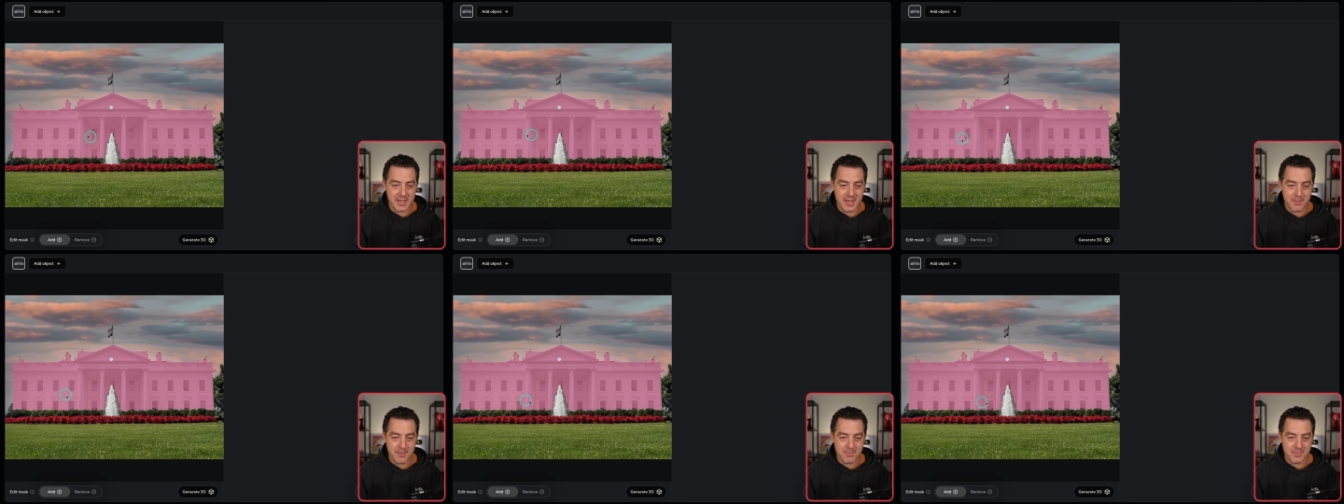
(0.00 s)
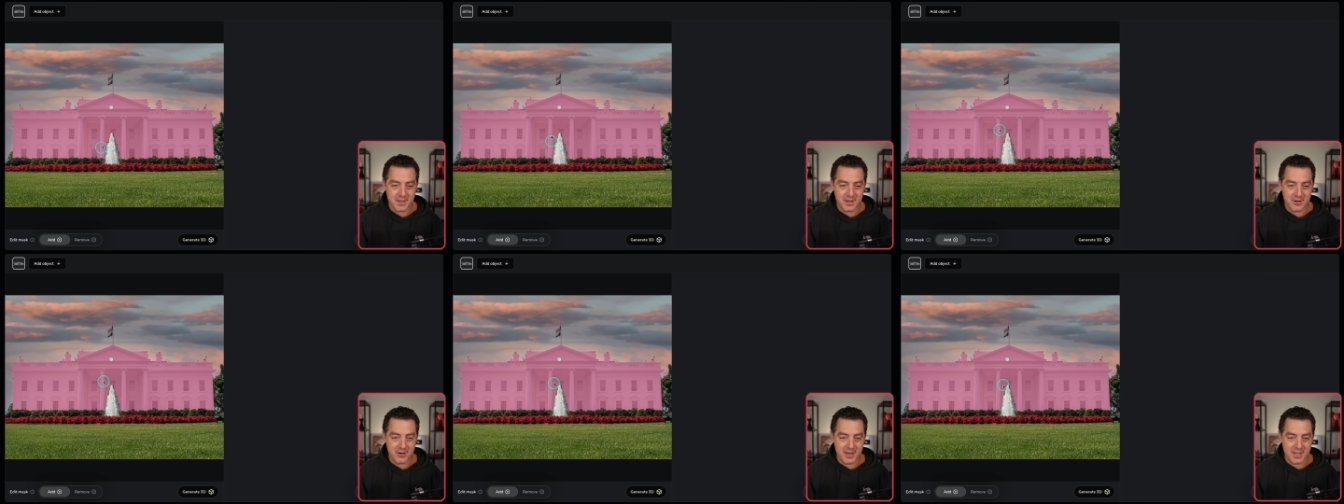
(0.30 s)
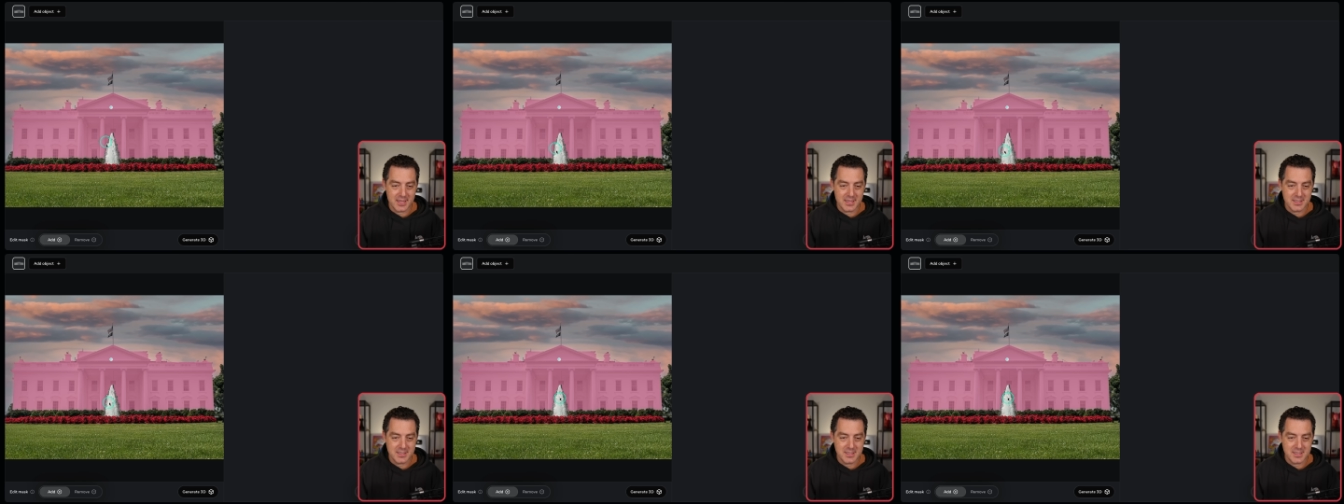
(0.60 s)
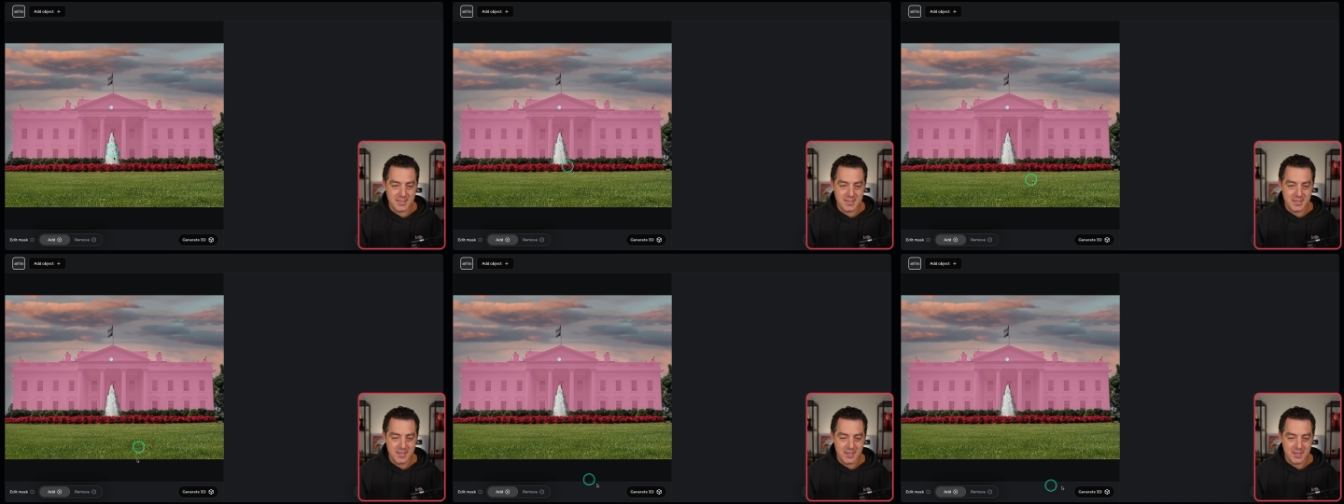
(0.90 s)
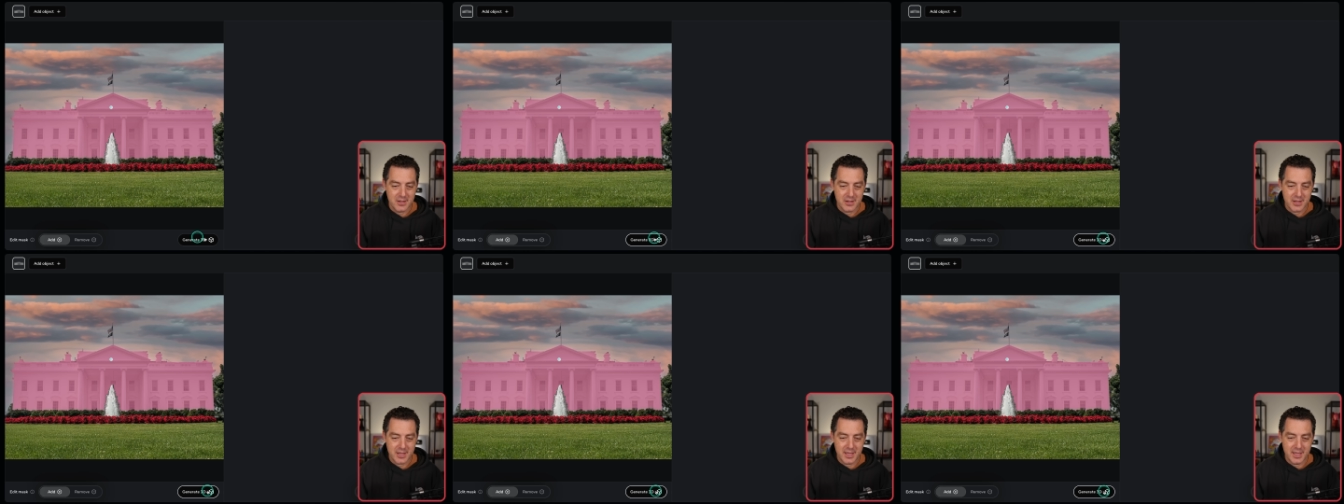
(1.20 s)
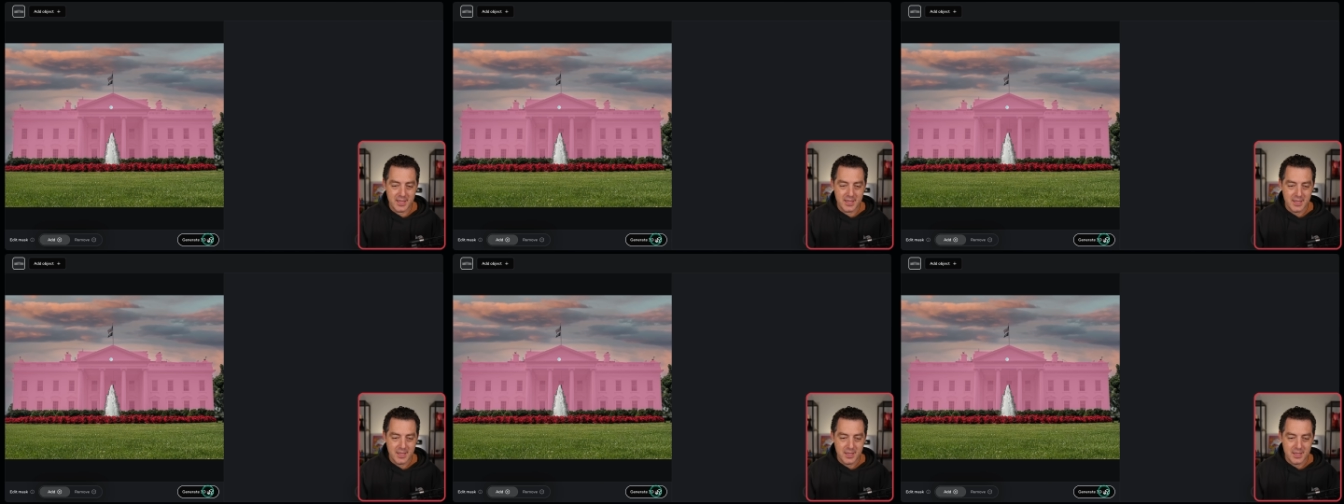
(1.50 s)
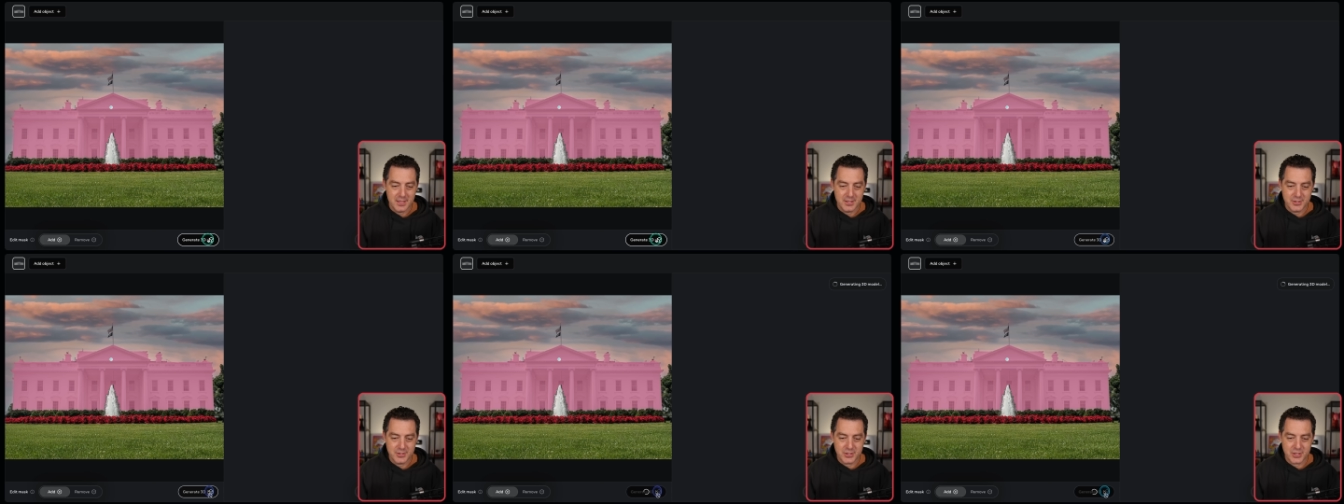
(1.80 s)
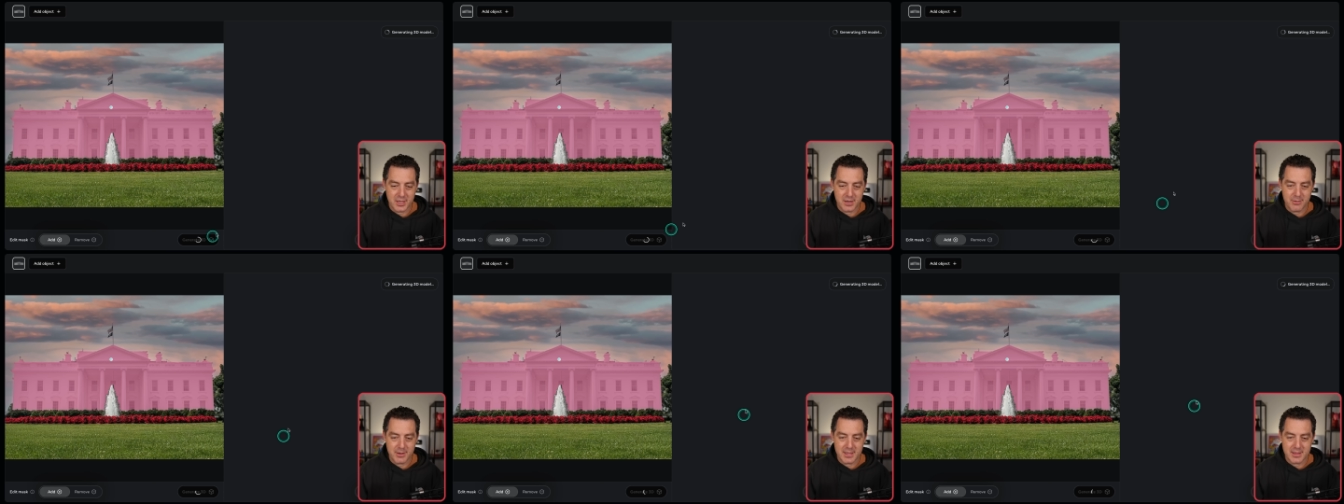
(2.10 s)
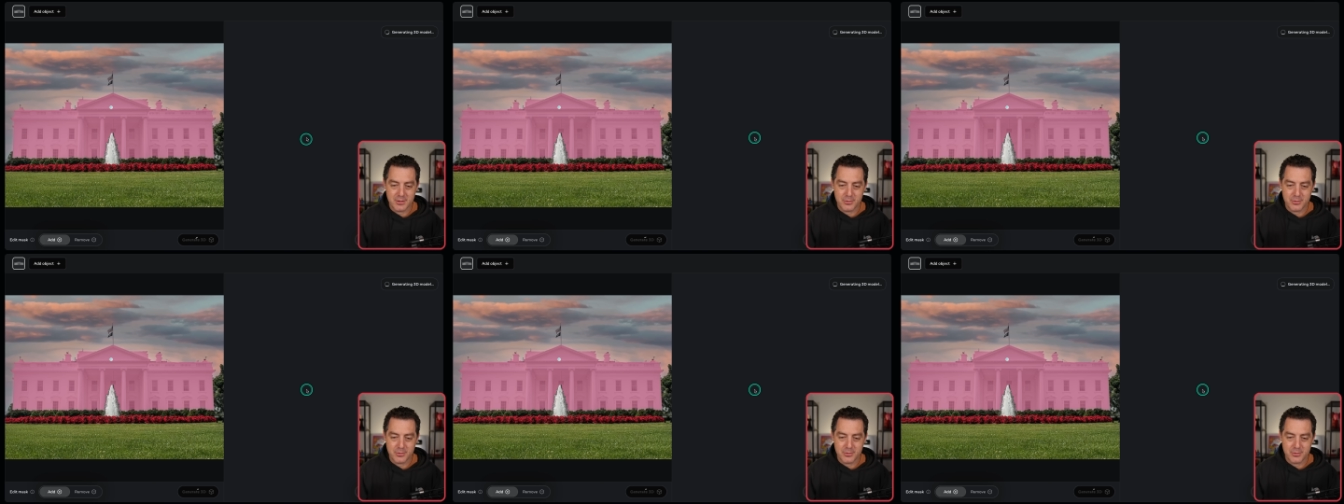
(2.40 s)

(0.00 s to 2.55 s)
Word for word: Yep, there it is. Okay, generate